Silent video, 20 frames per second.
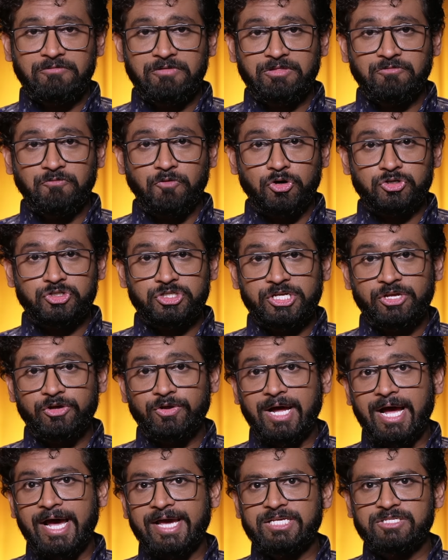with washing
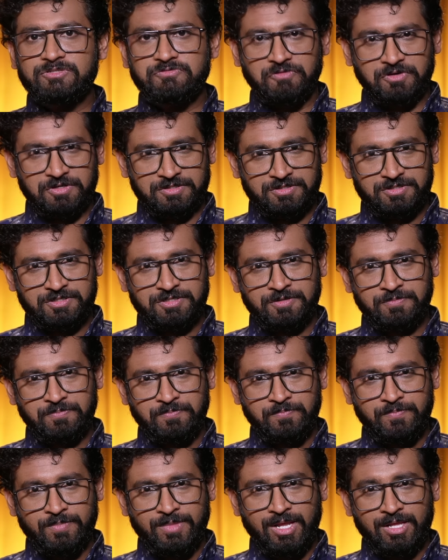your eyes first.
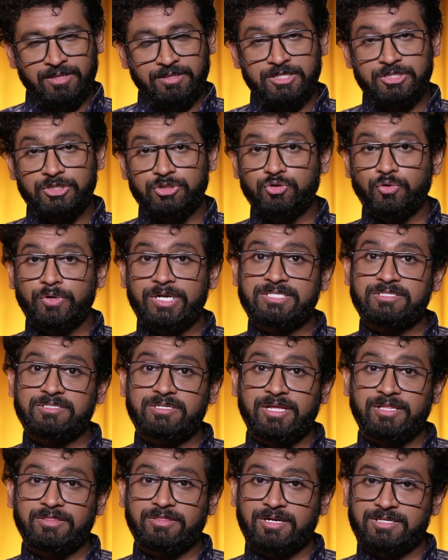This is known as
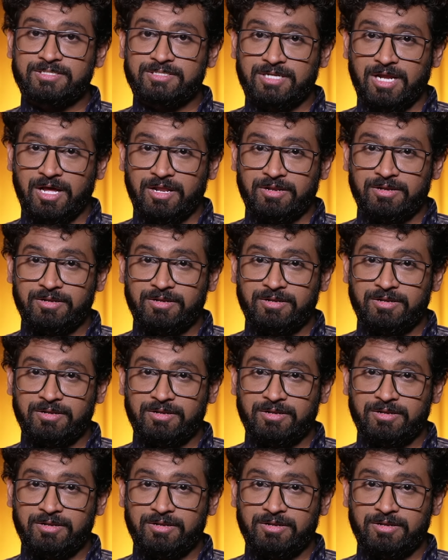Netra Snana.